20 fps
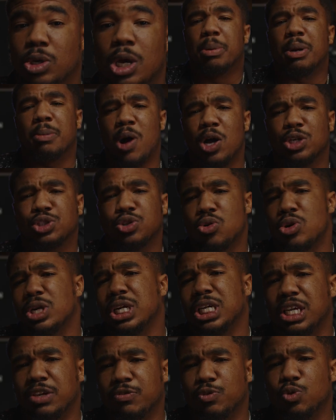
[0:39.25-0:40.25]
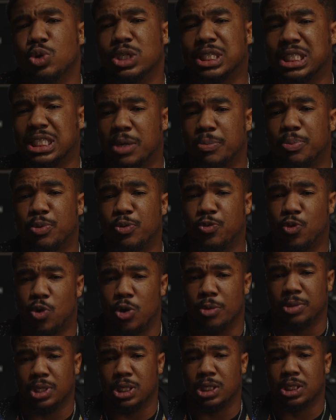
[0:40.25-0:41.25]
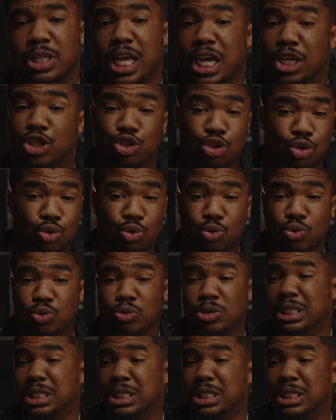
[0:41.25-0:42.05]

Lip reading: but I'm also gonna give you a simple formula that you,